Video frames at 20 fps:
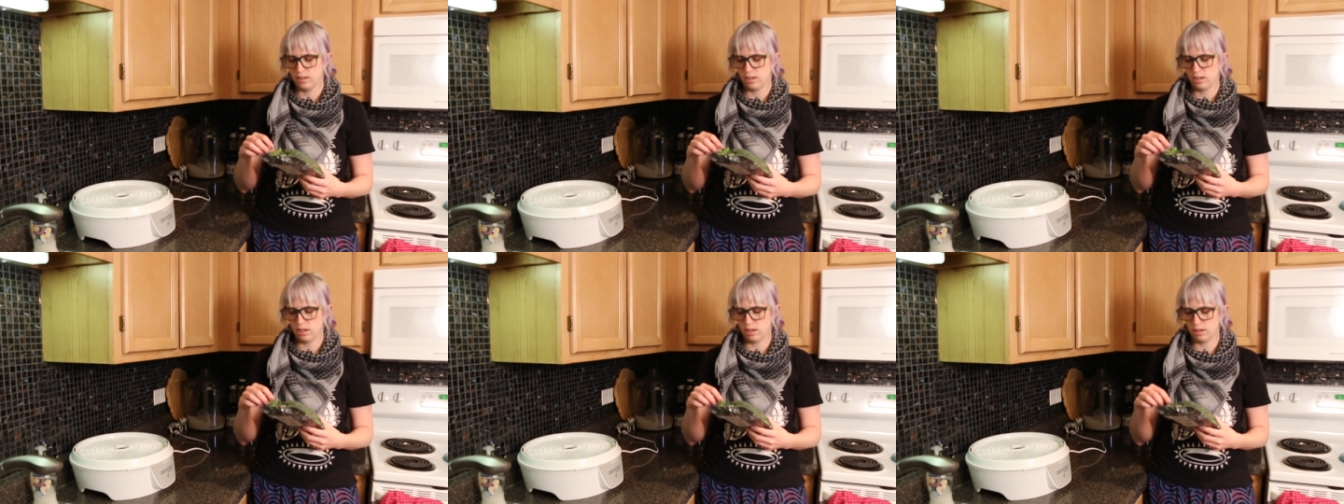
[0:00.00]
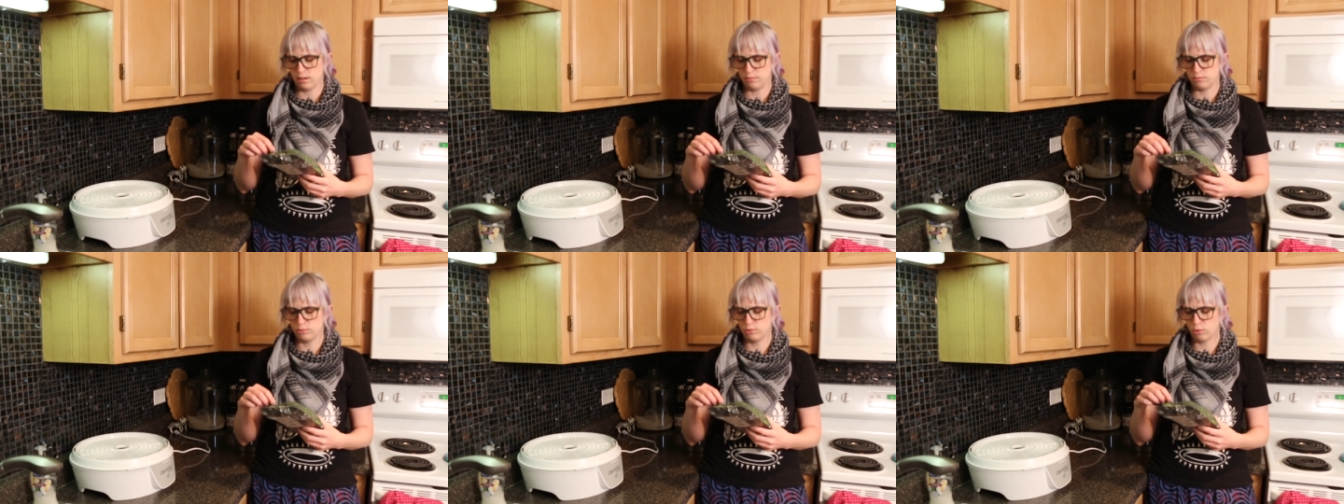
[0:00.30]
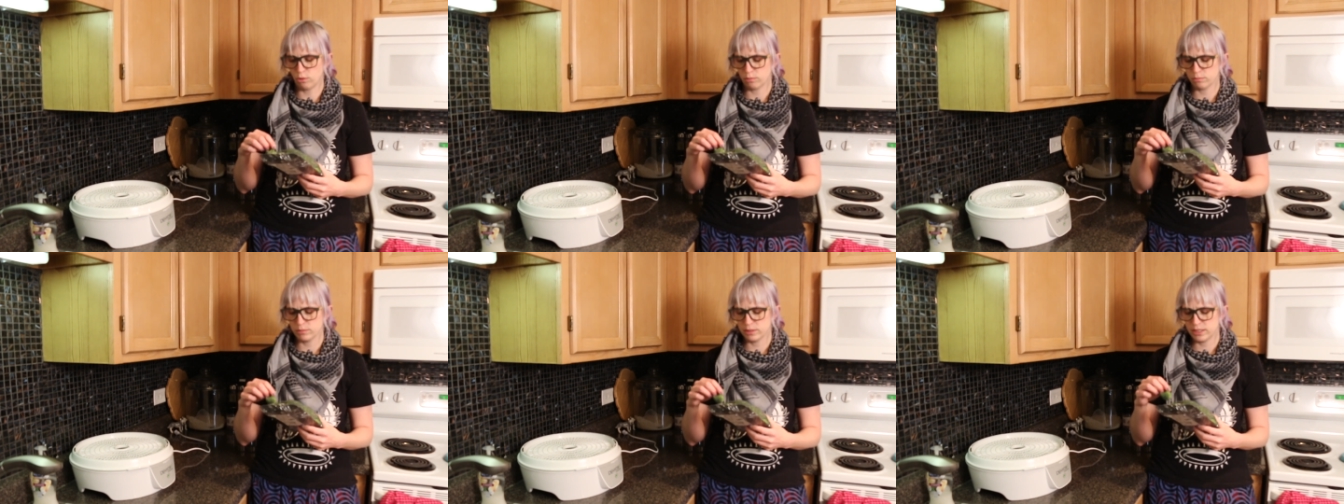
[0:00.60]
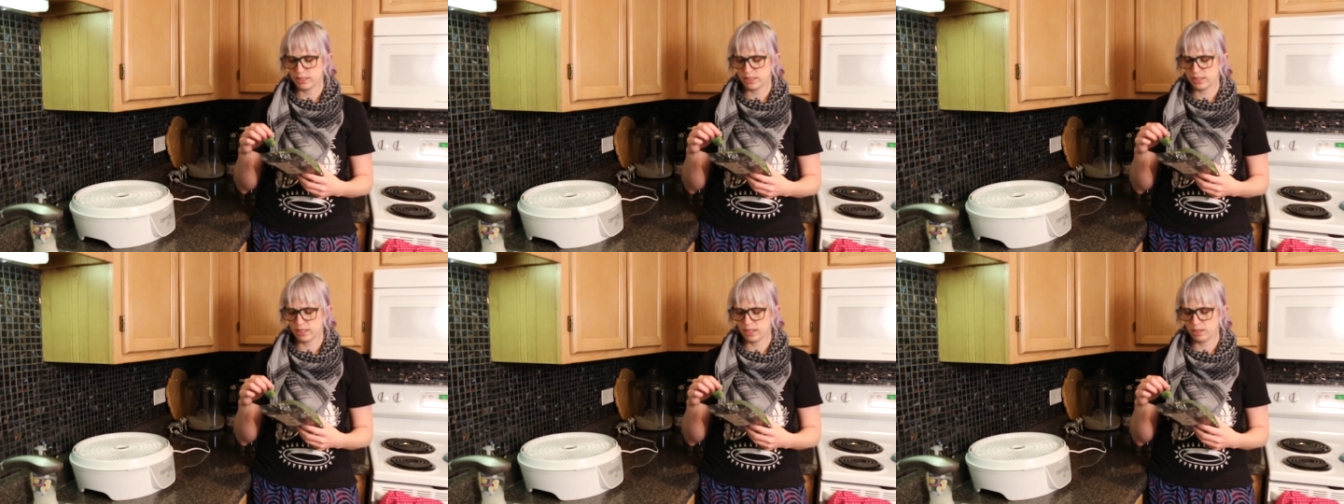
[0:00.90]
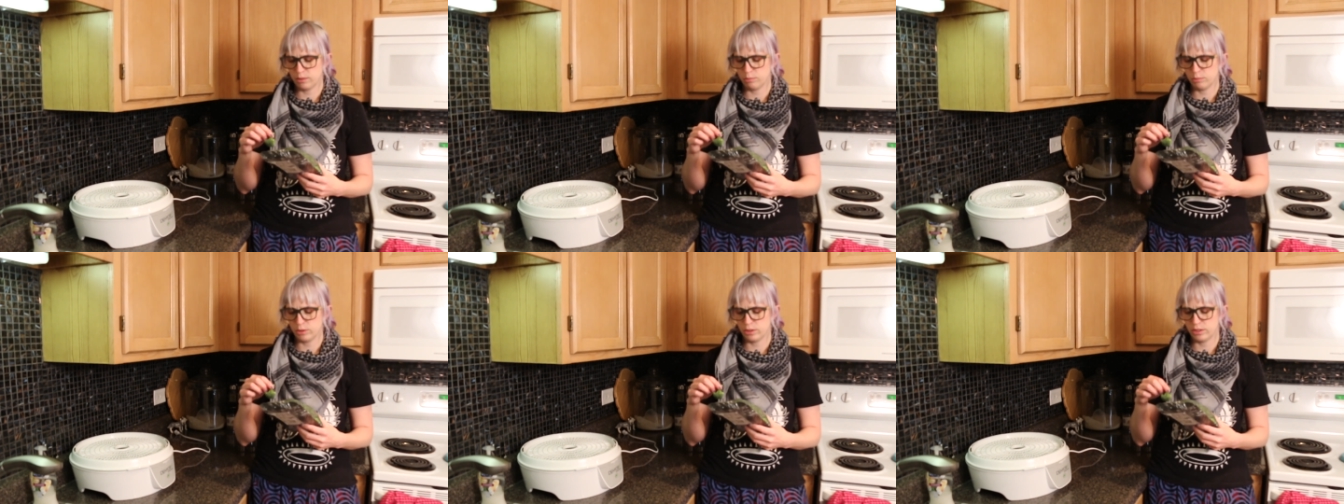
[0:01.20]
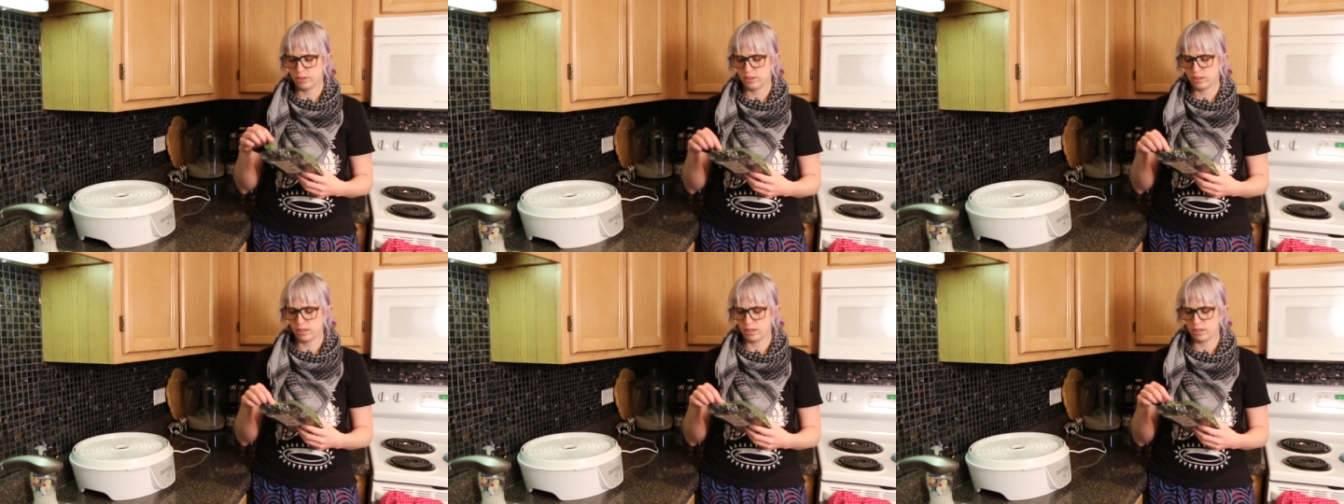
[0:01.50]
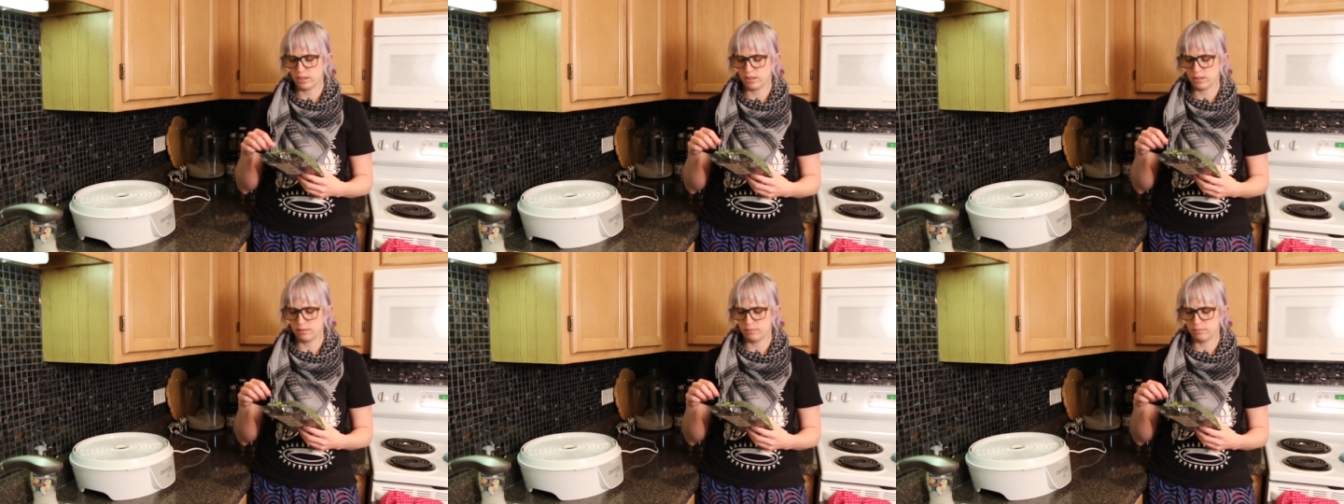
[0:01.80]
Um, normally I would
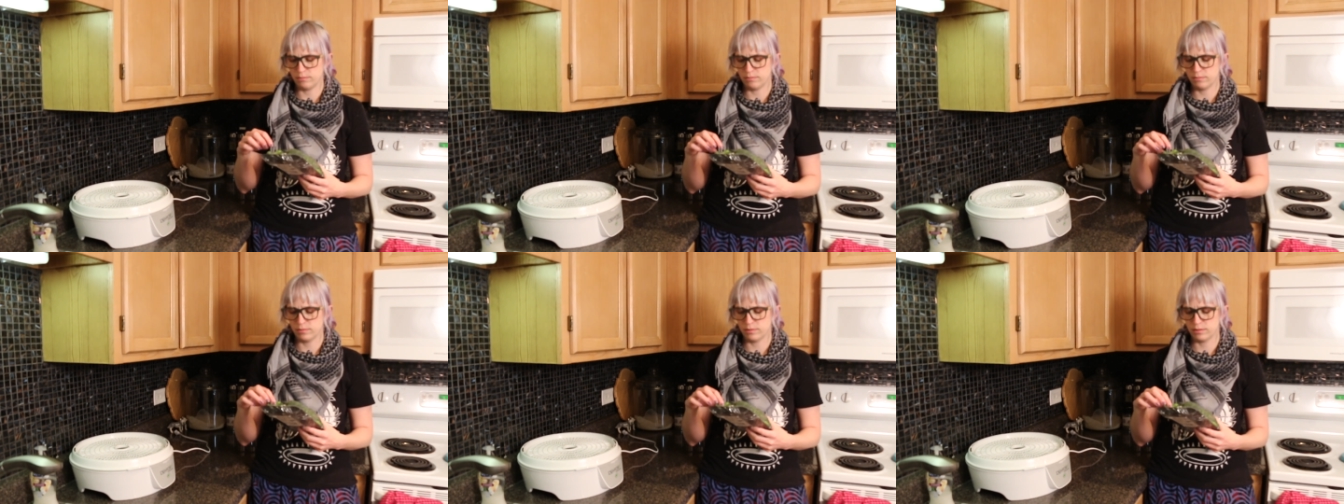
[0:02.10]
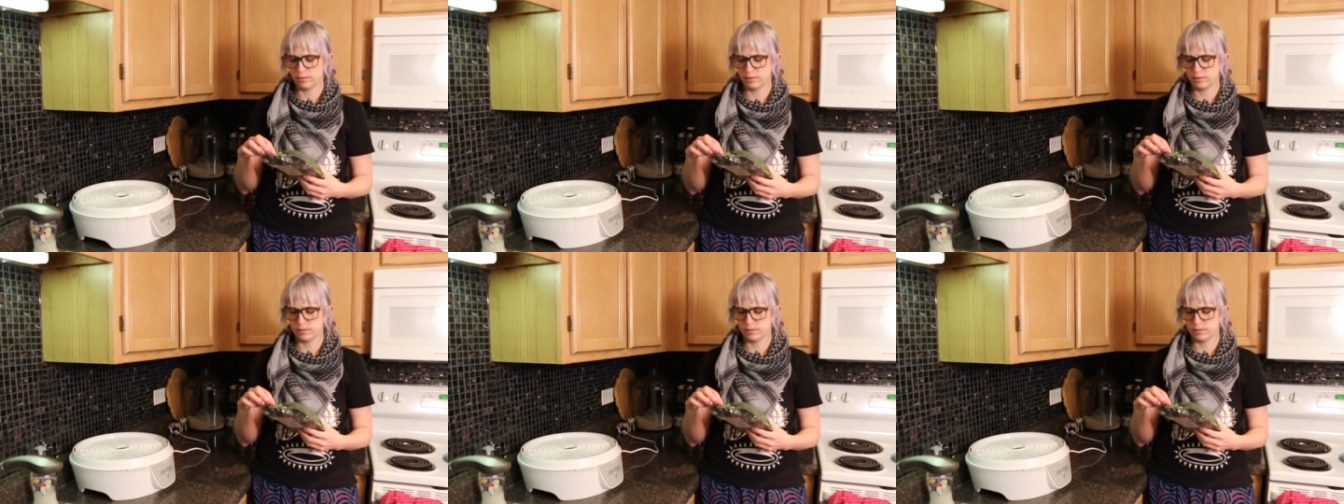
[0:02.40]
um,